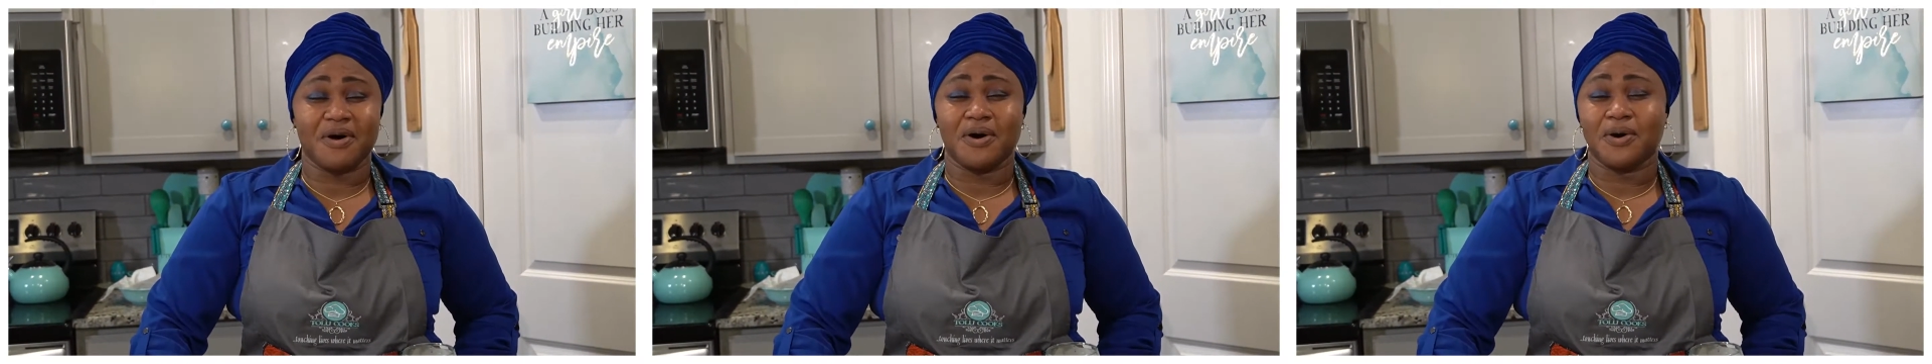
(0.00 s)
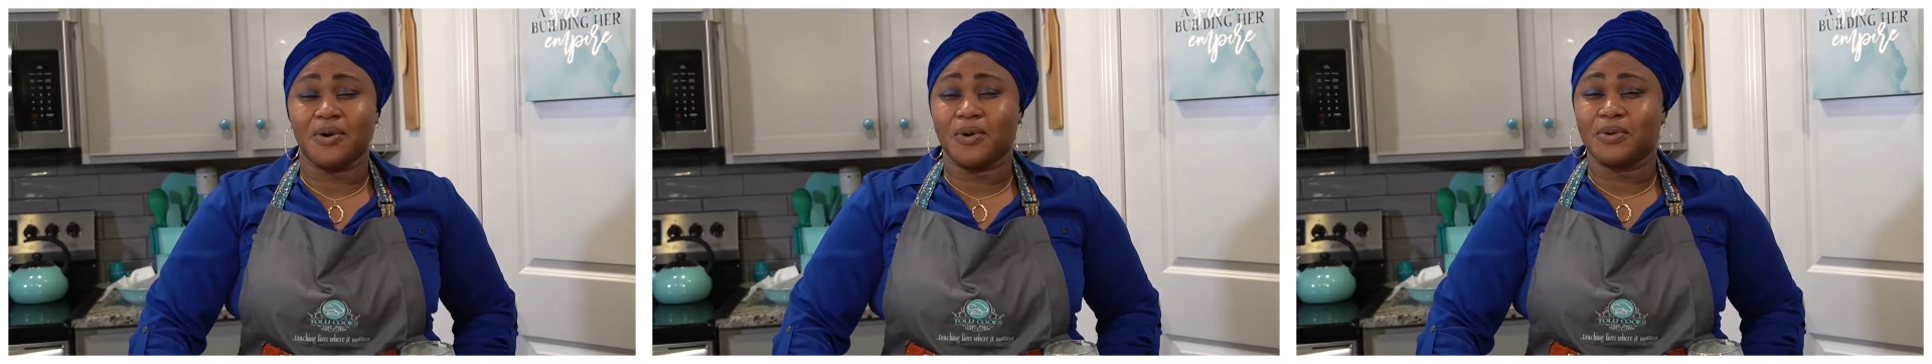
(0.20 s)
a
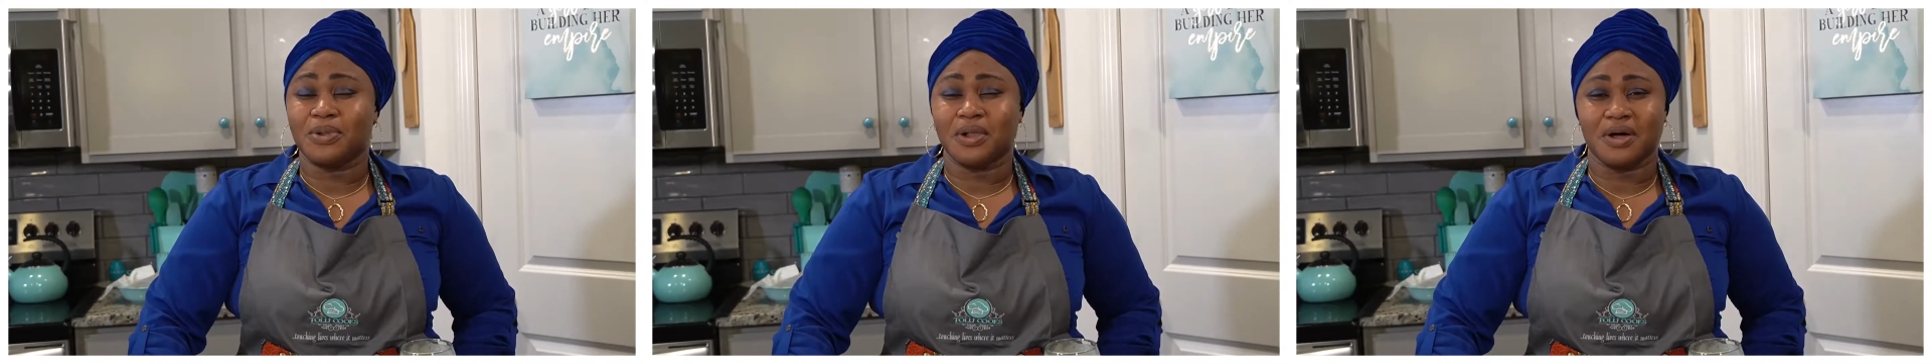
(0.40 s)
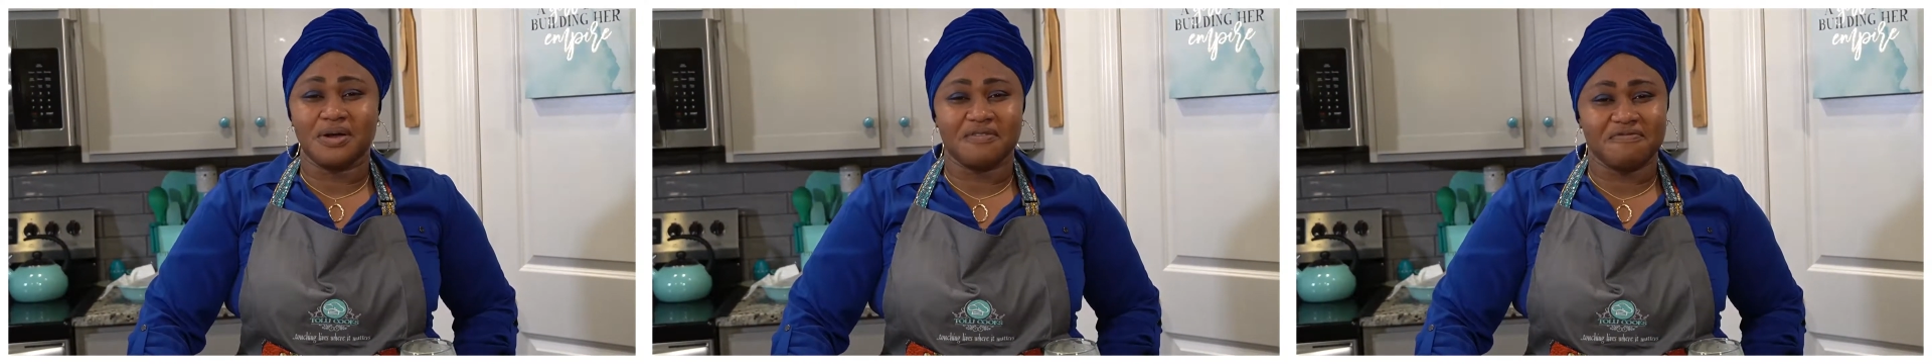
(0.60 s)
whole
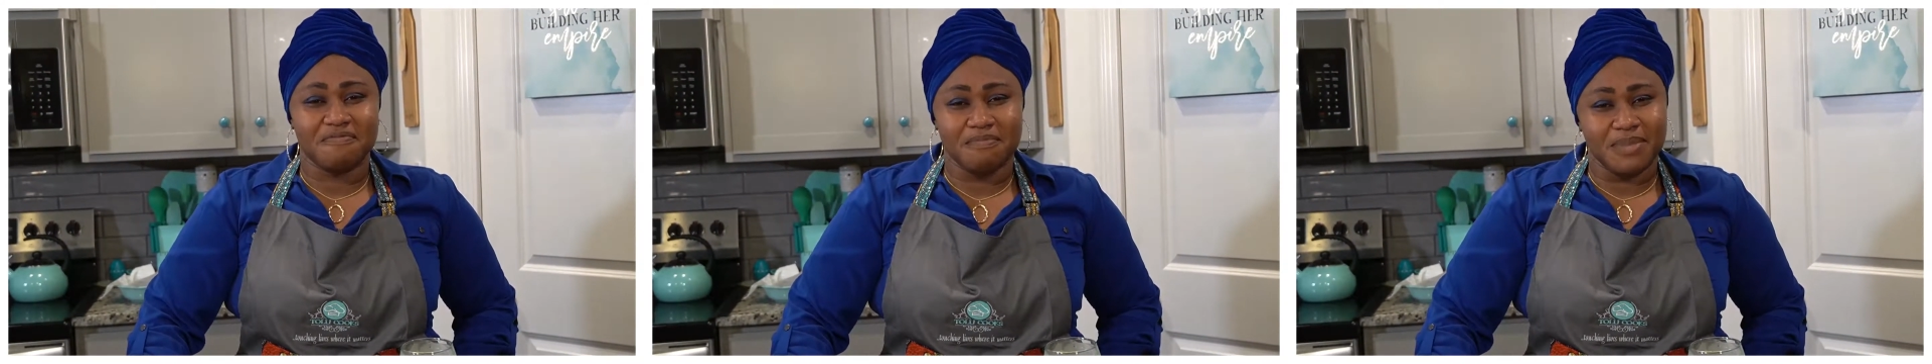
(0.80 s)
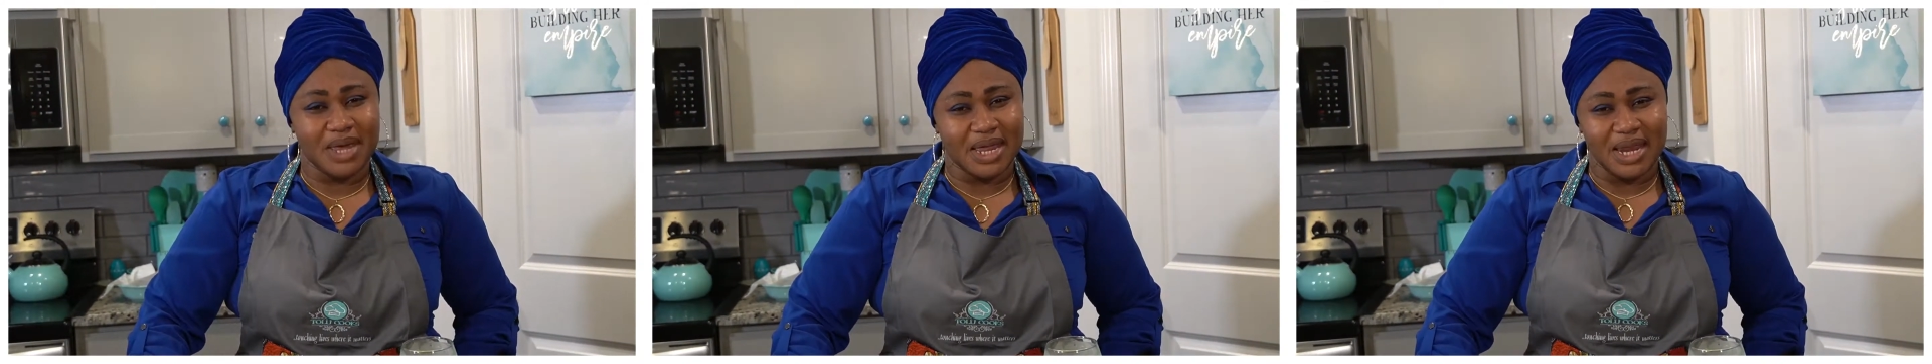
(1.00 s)
lot of
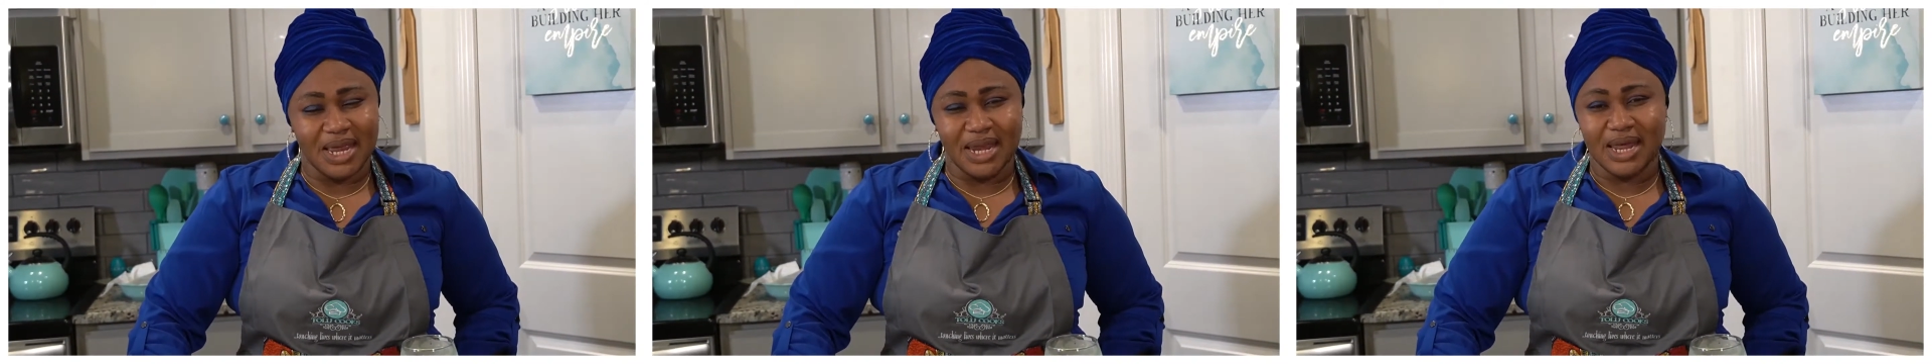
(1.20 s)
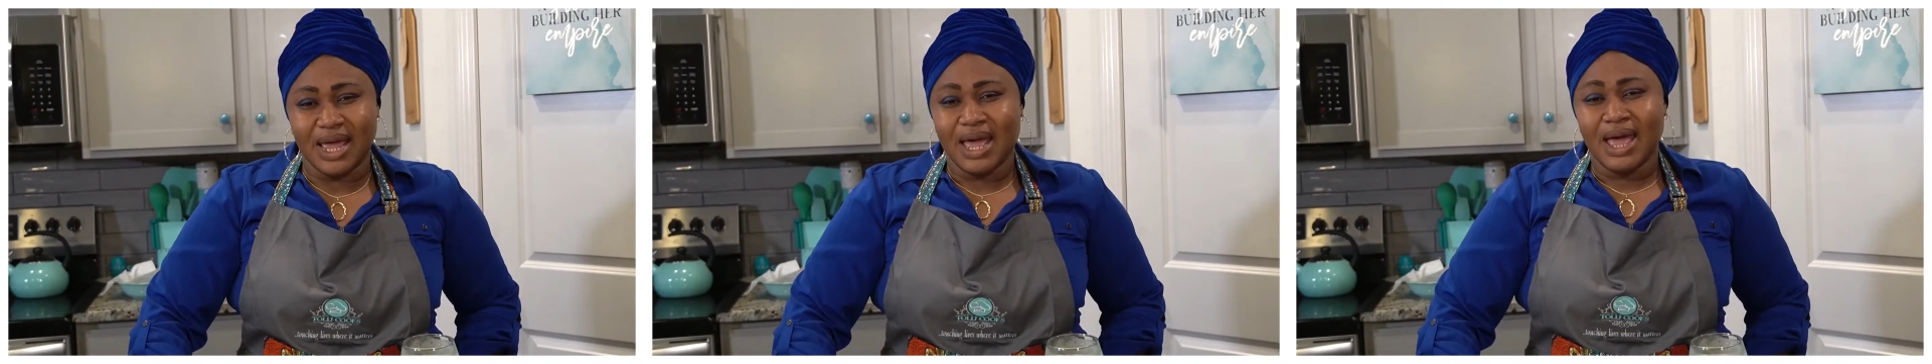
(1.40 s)

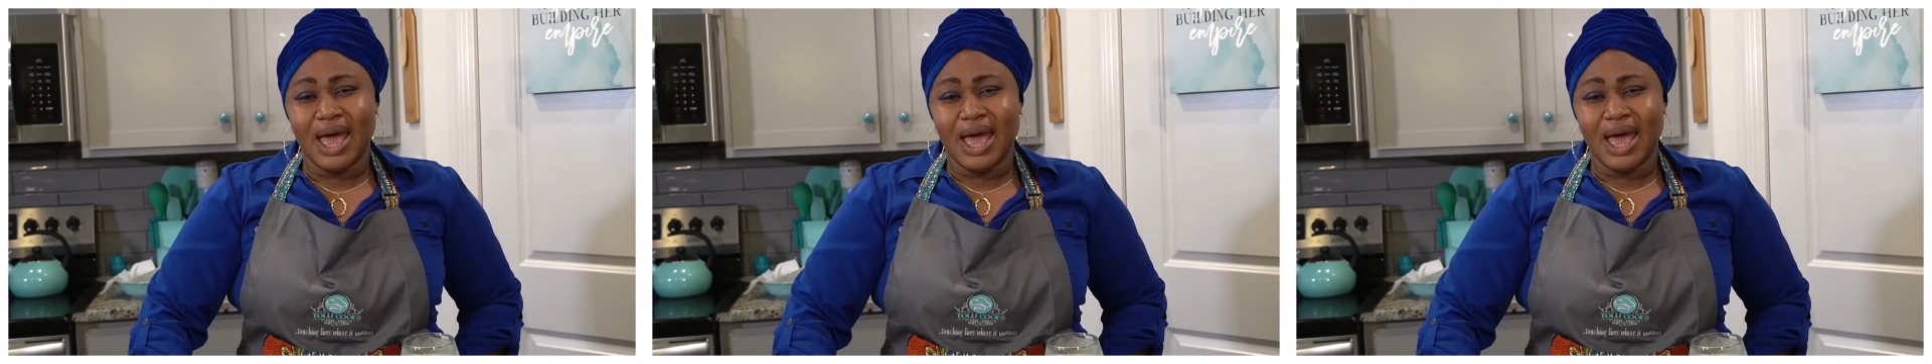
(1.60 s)
meaning.